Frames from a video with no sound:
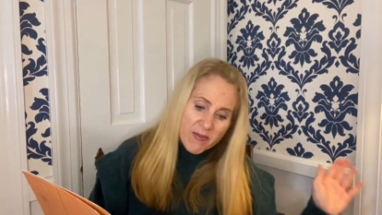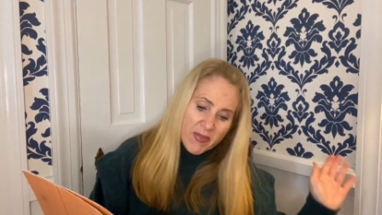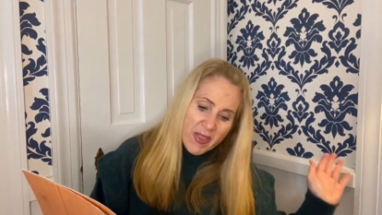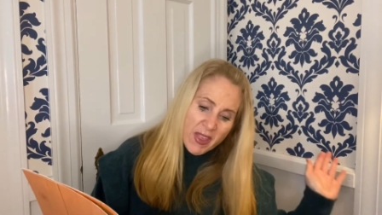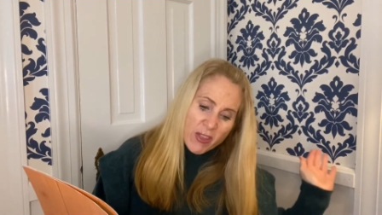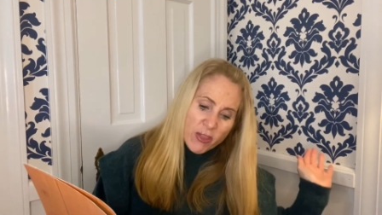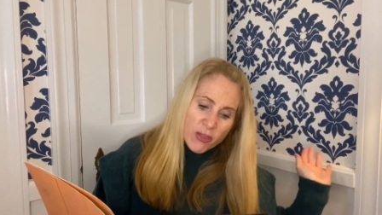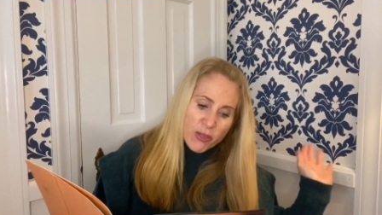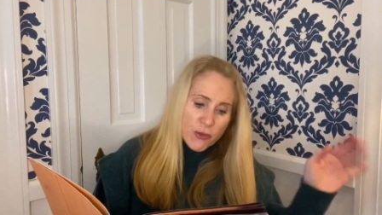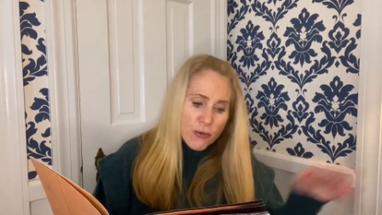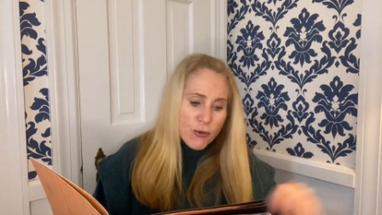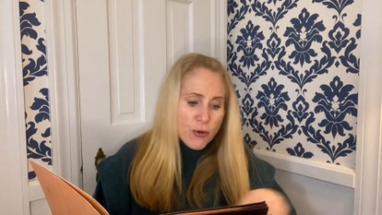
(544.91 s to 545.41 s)

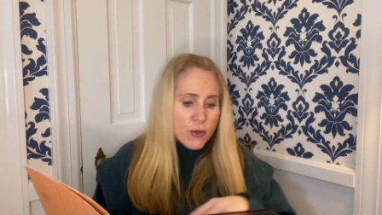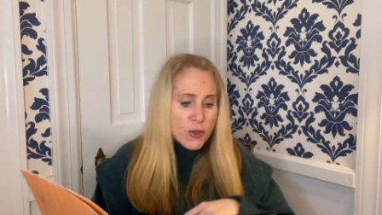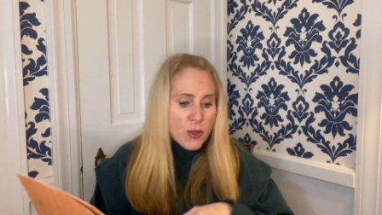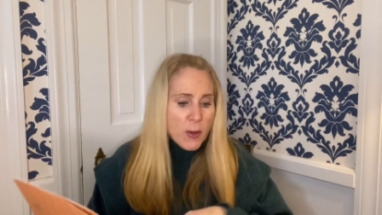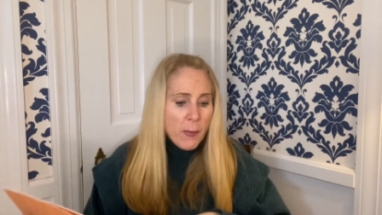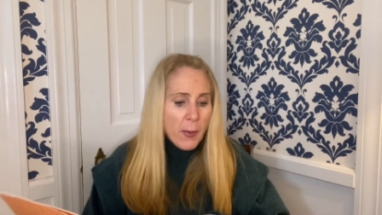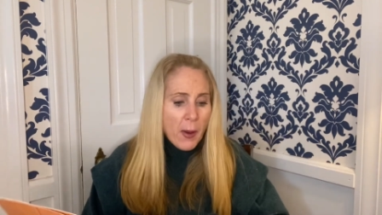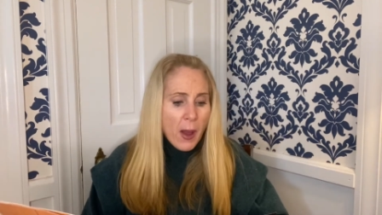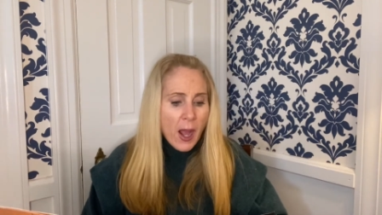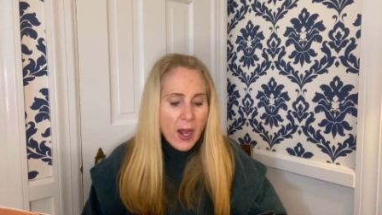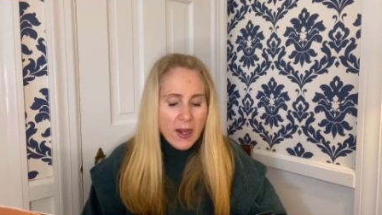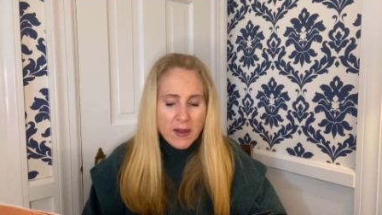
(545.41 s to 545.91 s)
They threw the
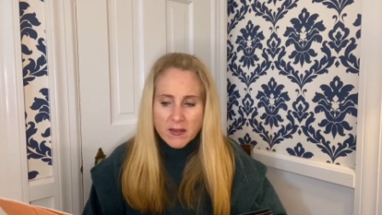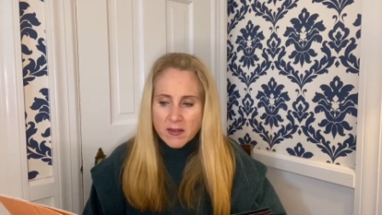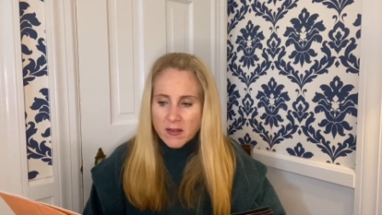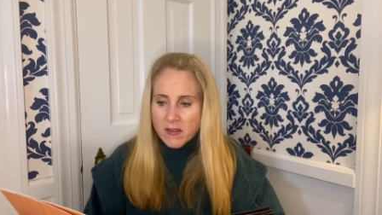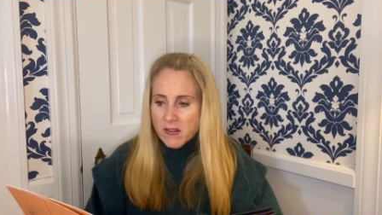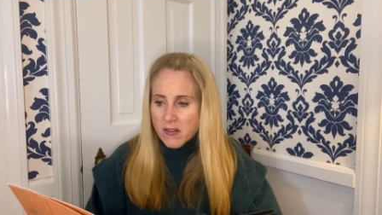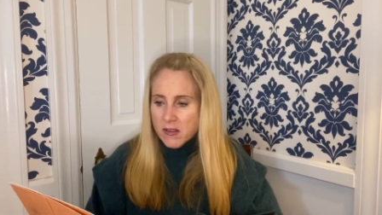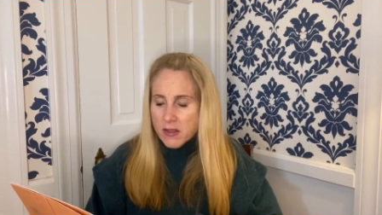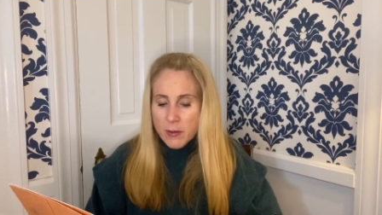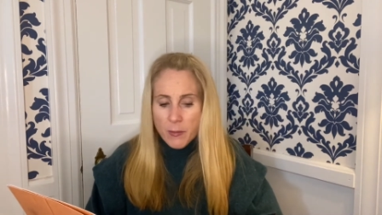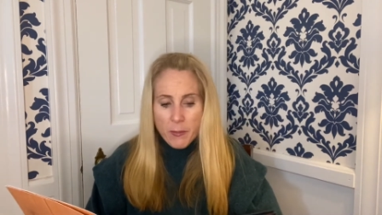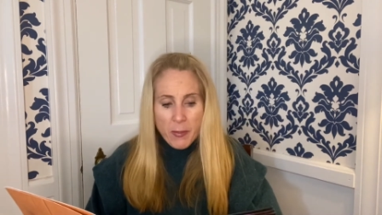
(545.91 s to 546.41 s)
box
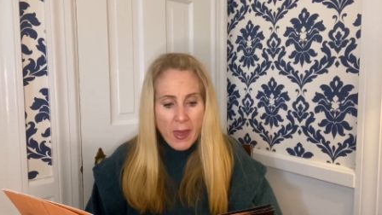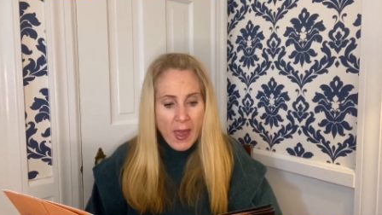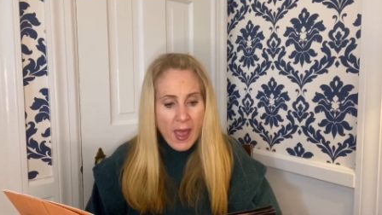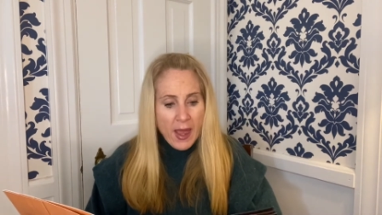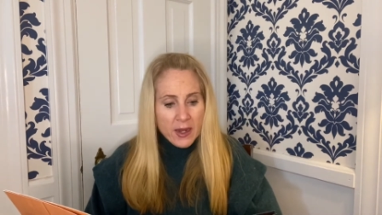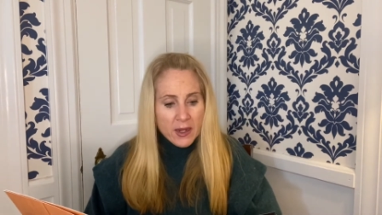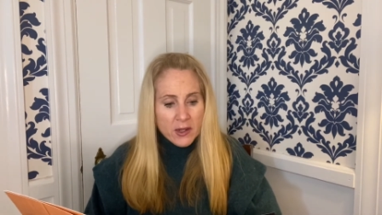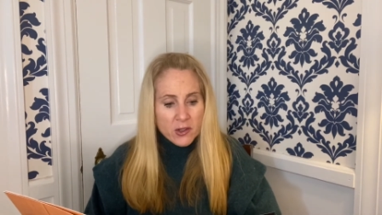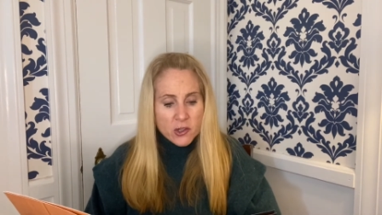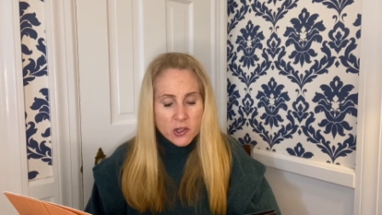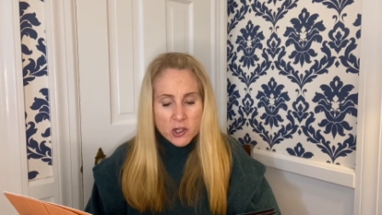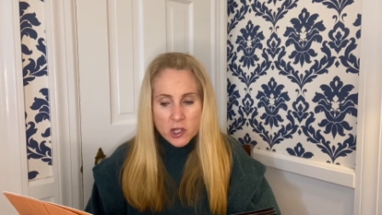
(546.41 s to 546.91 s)
into the
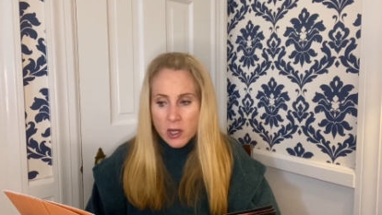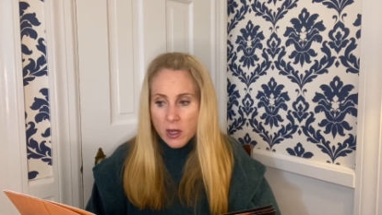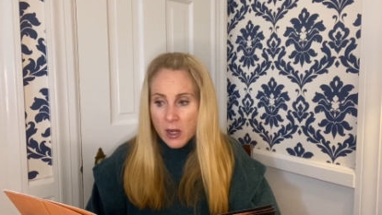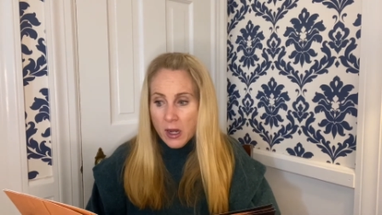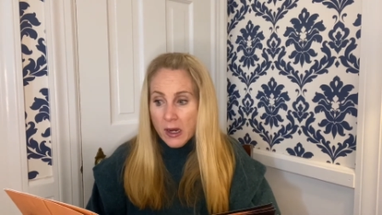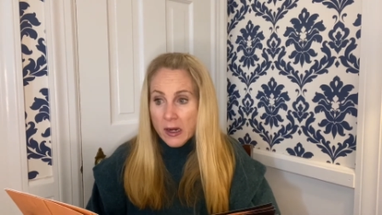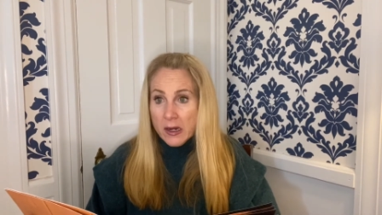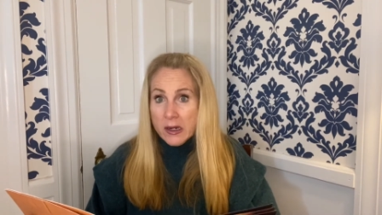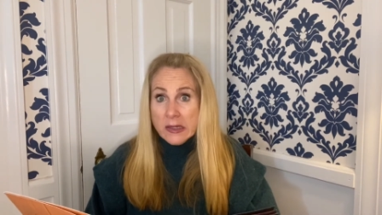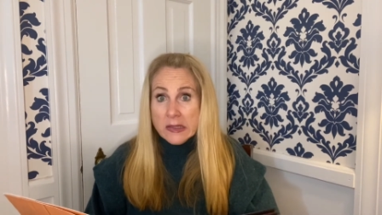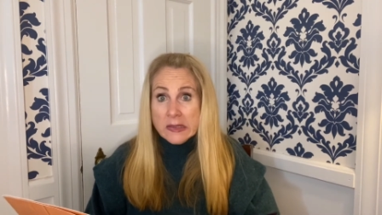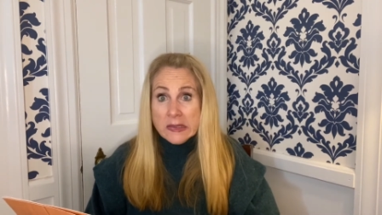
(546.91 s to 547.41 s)
baggage
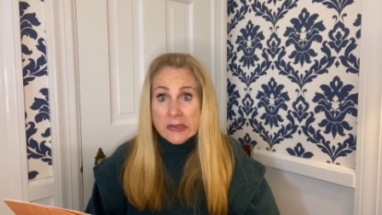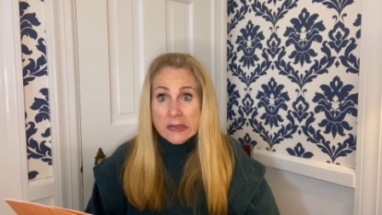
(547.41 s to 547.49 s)
car.